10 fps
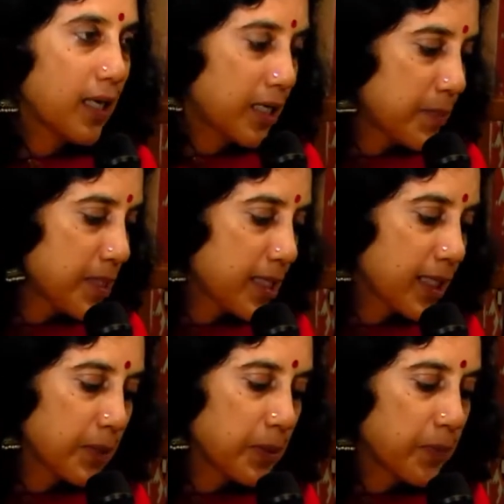The
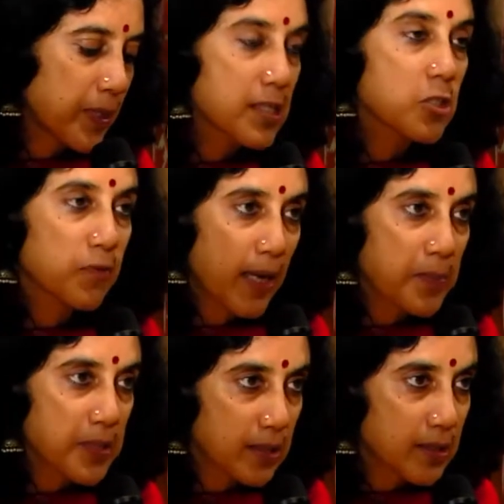Unmistakable Presence of
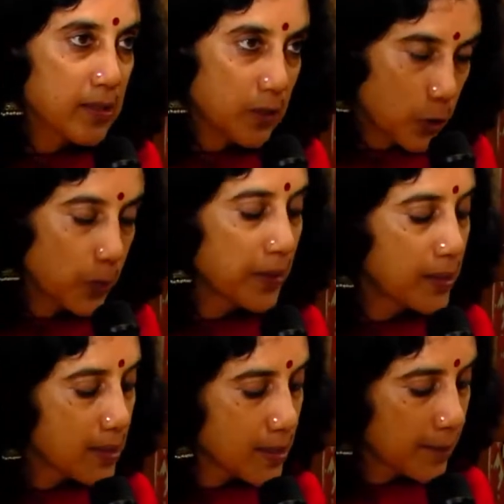Absent
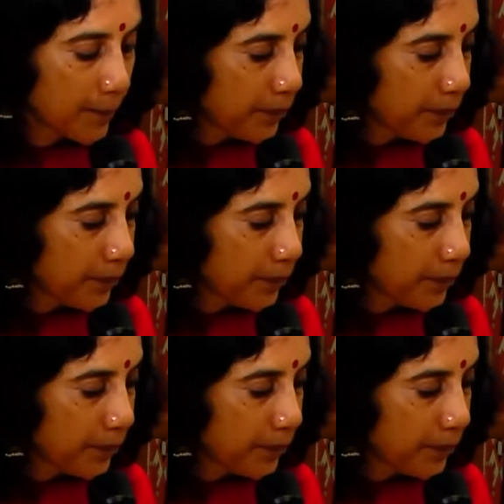Humans